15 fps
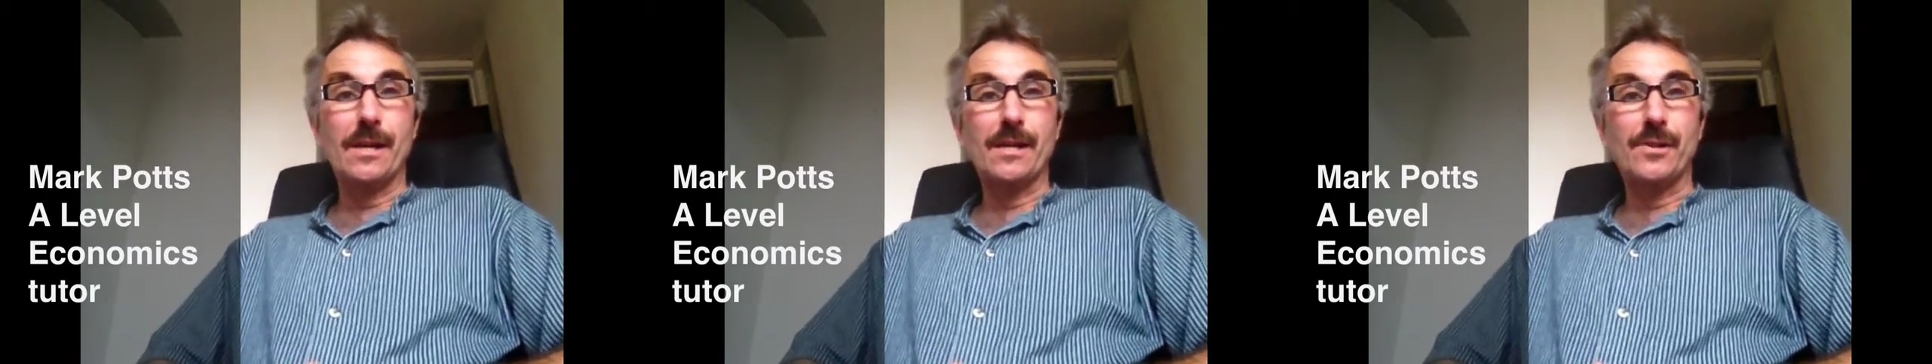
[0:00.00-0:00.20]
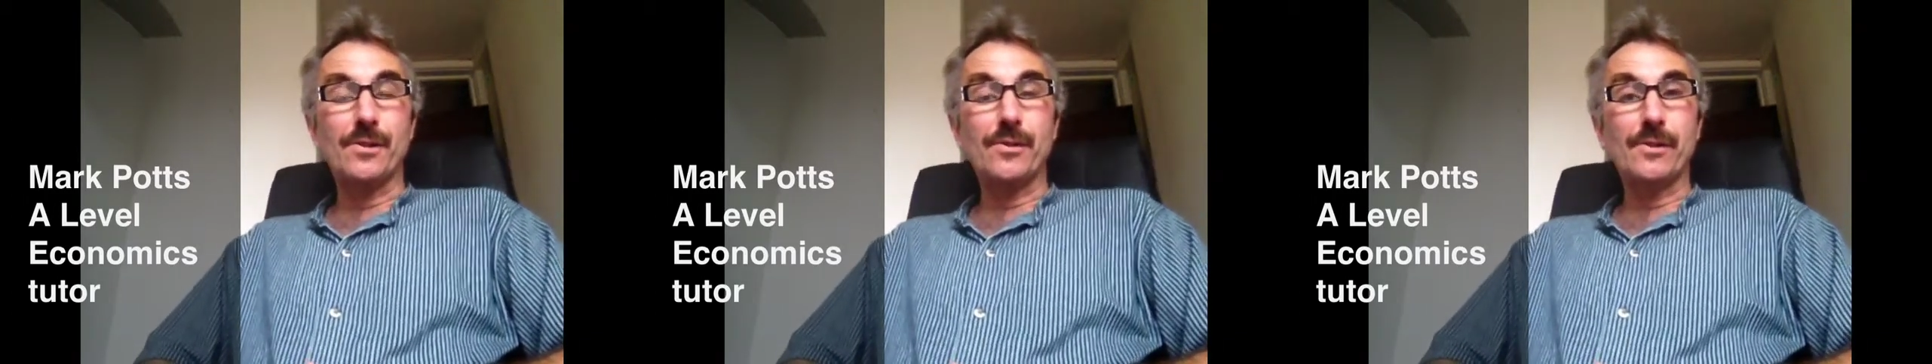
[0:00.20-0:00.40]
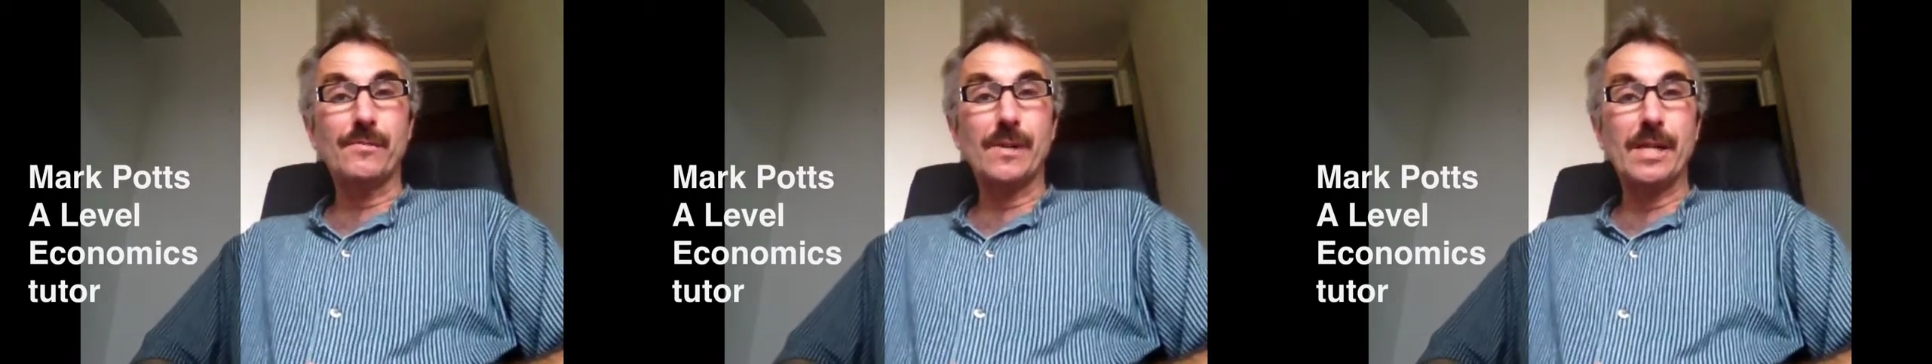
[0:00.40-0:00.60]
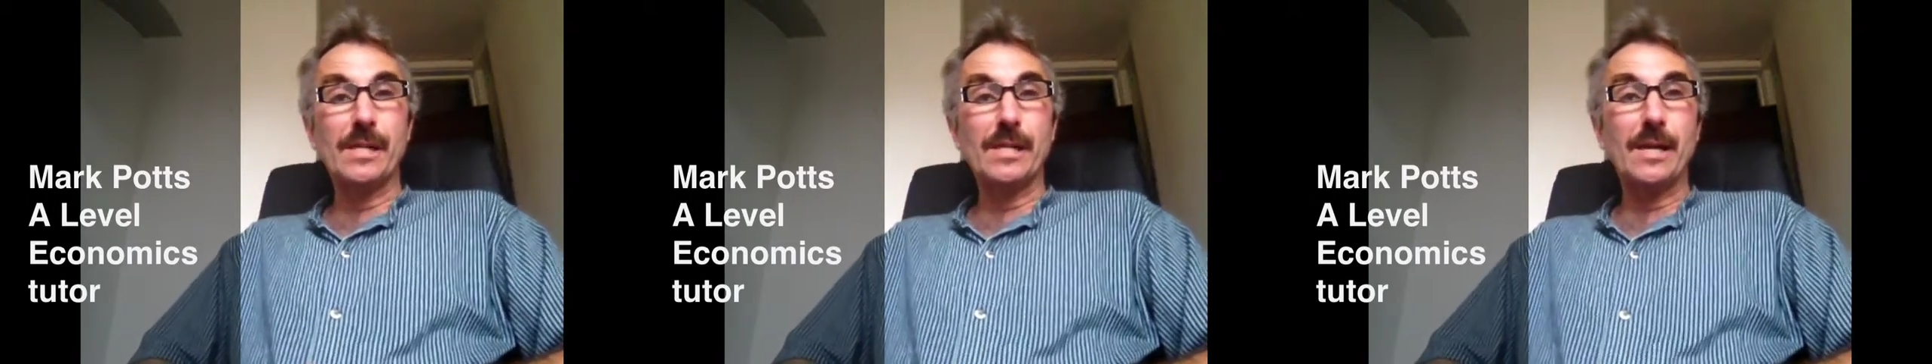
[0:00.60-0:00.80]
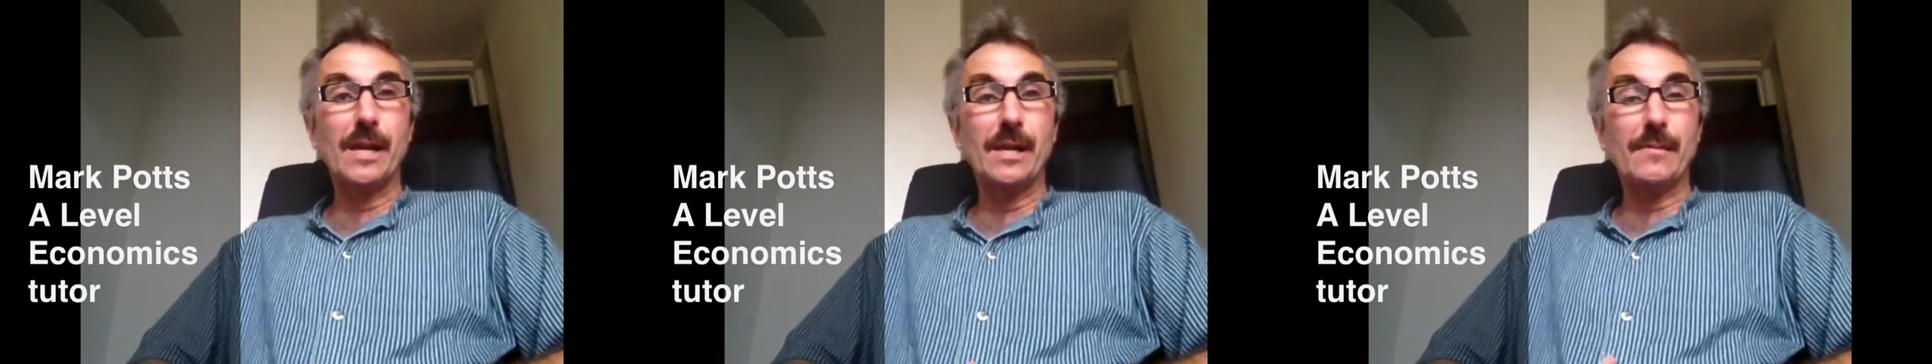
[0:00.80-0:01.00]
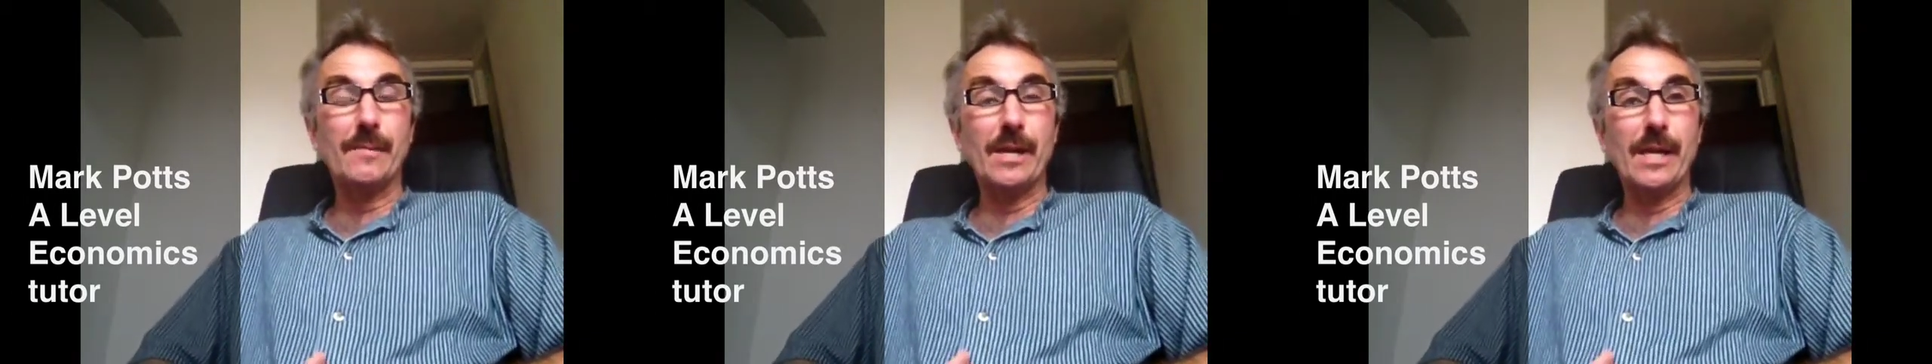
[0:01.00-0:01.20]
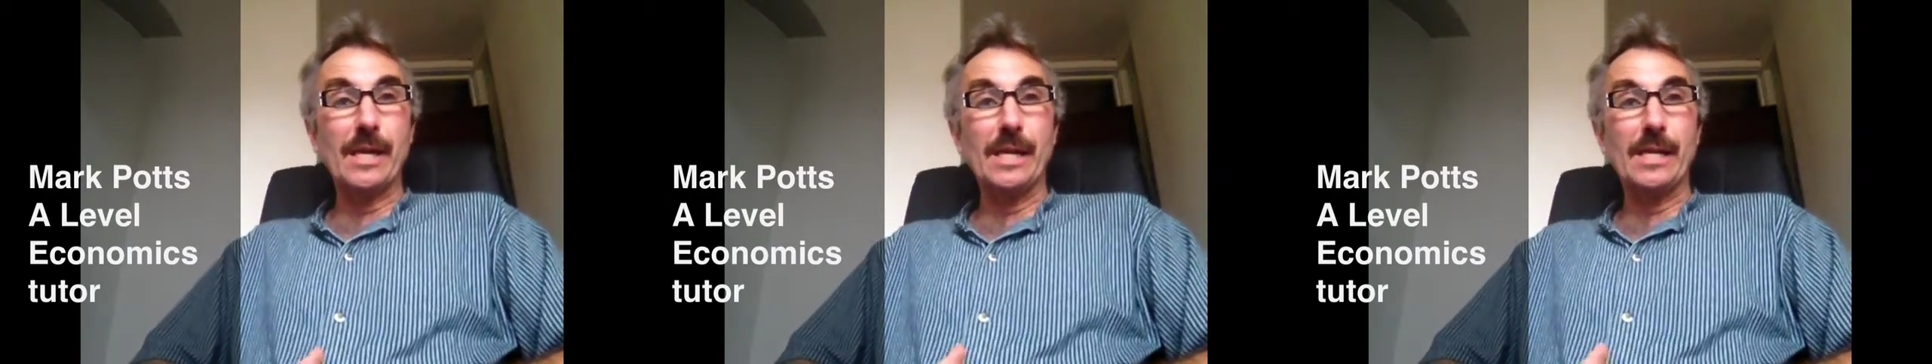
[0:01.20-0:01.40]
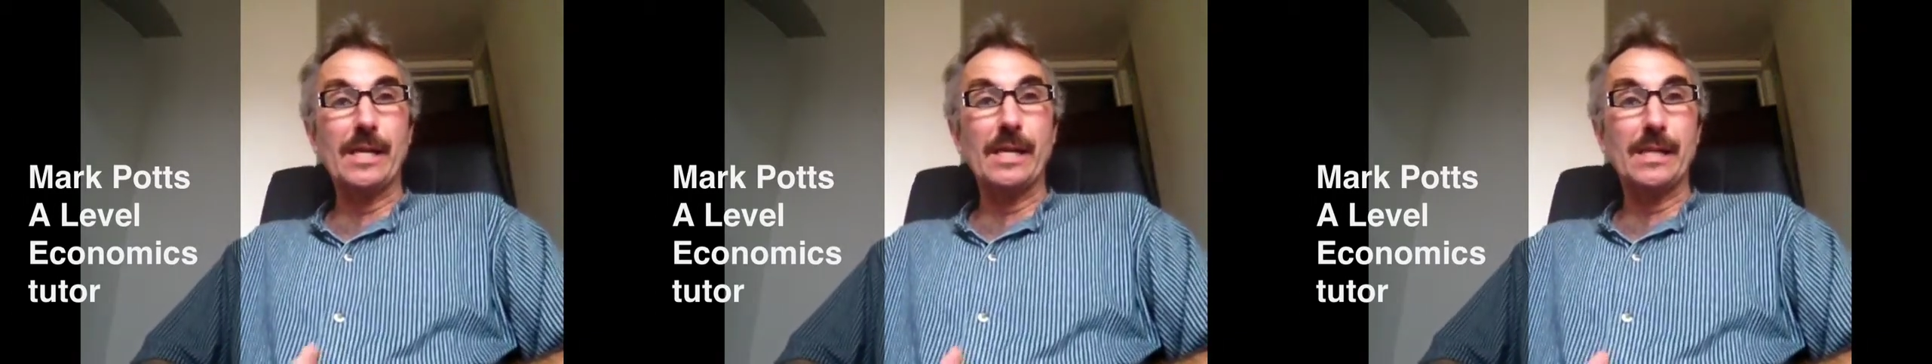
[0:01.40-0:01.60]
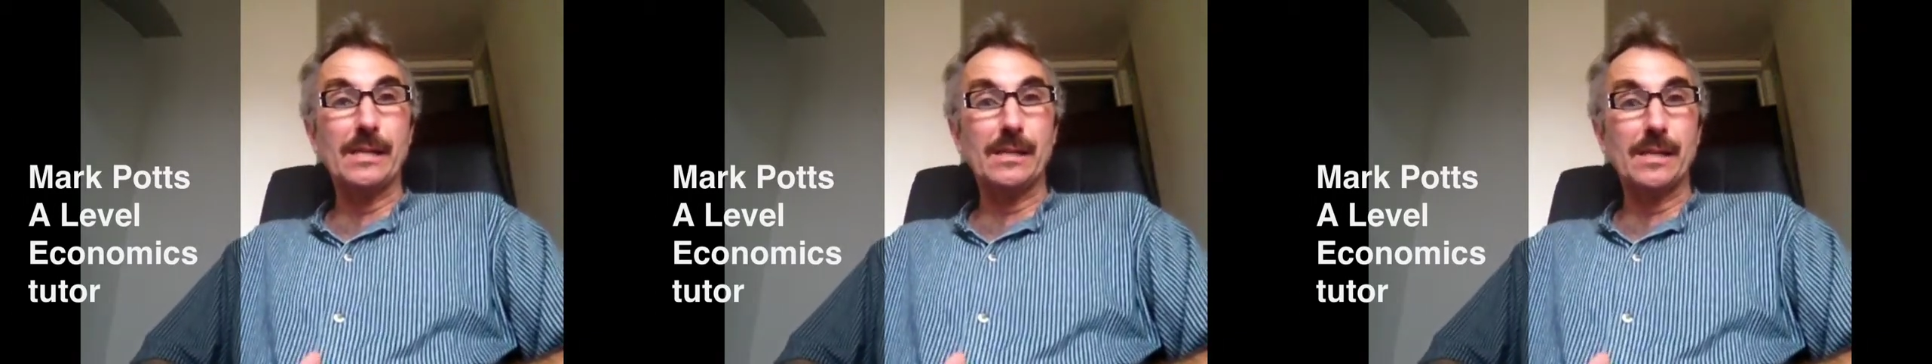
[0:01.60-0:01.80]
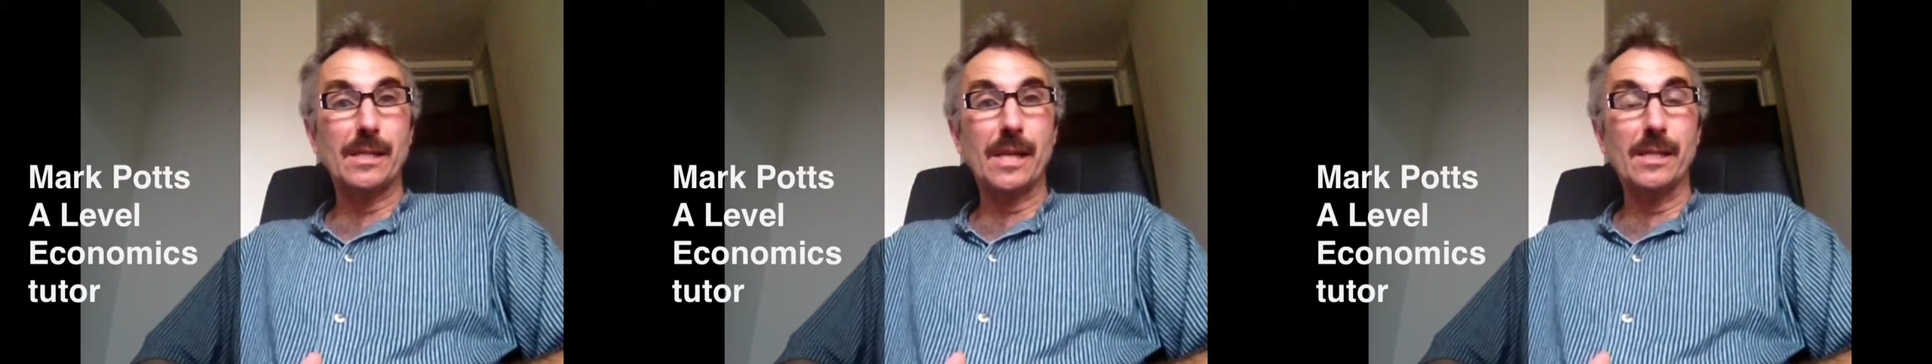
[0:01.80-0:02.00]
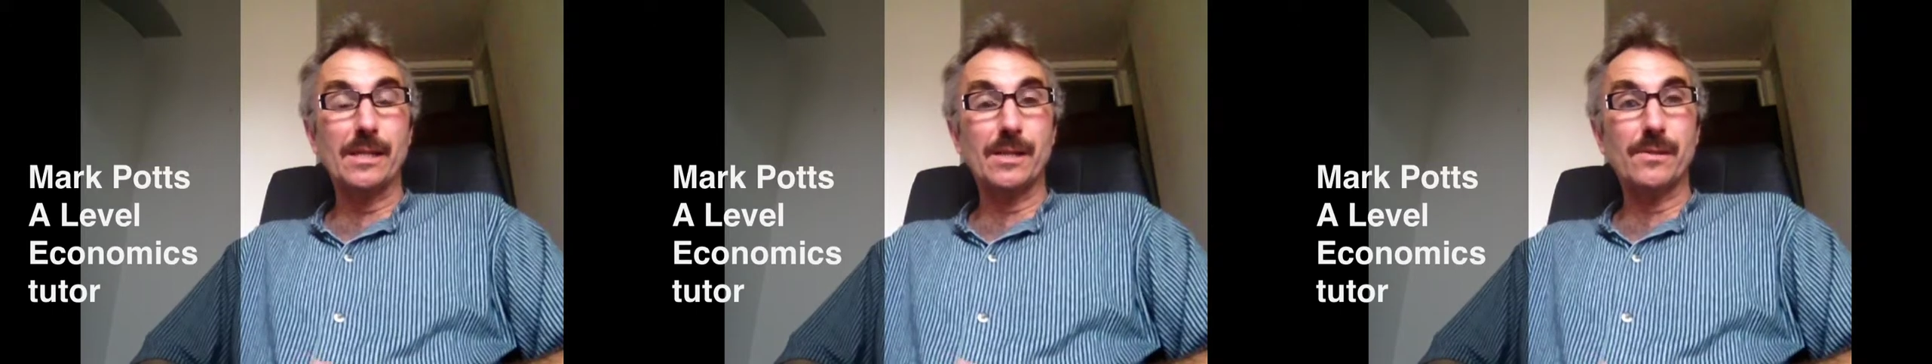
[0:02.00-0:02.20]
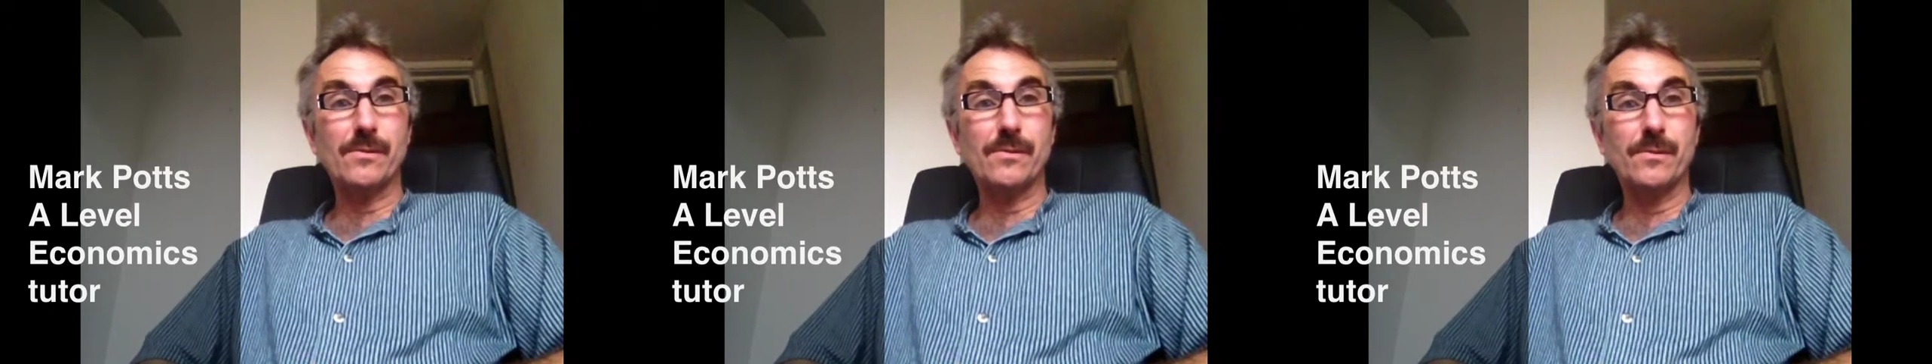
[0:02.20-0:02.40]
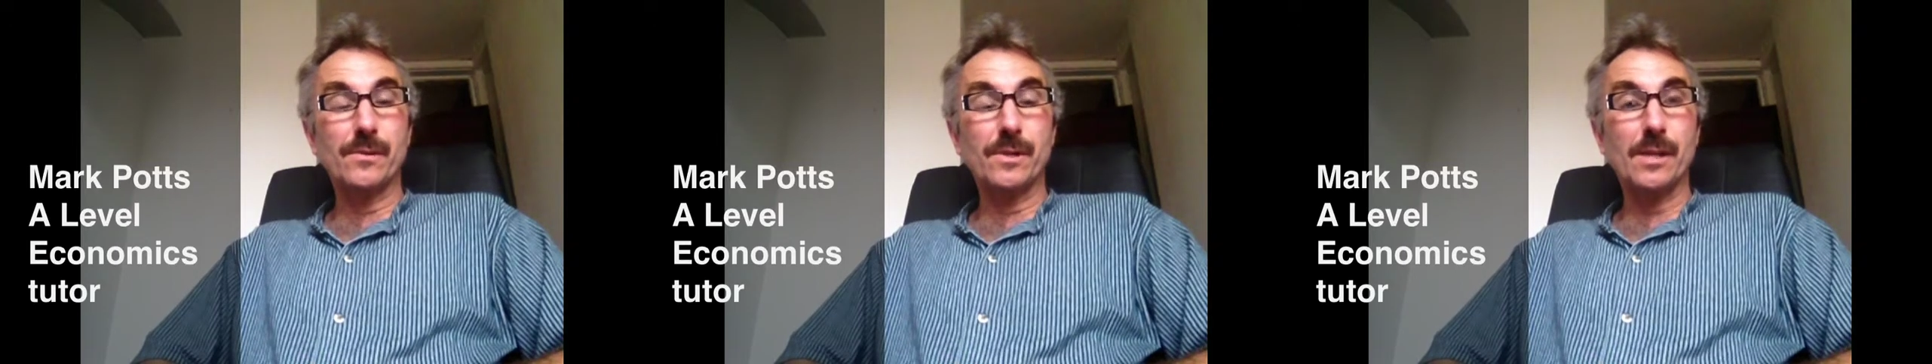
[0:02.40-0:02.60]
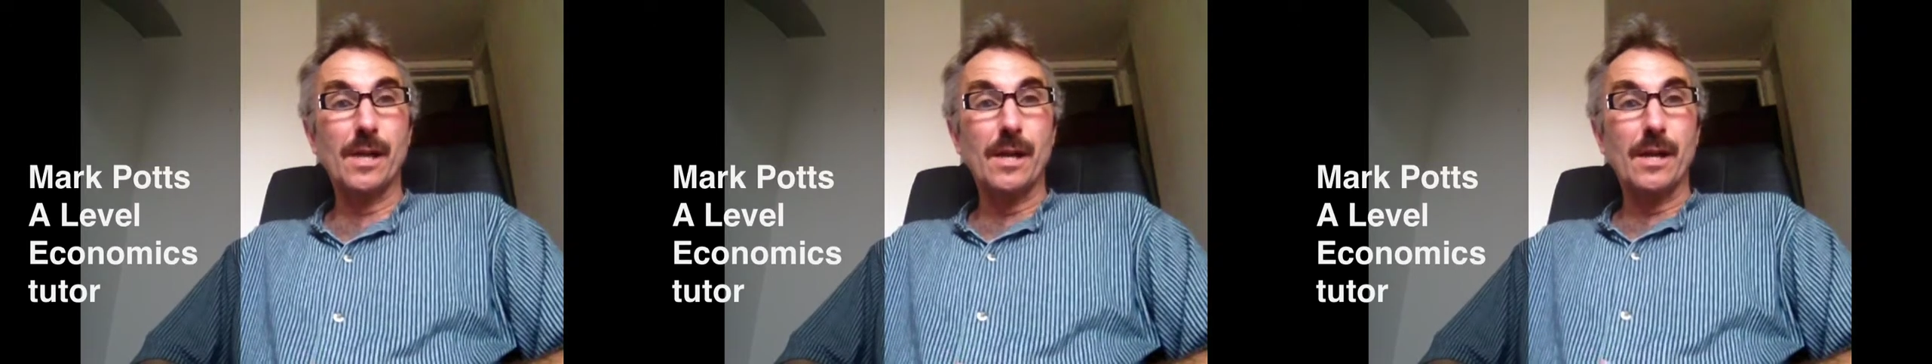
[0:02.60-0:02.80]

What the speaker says: During my time in state schools,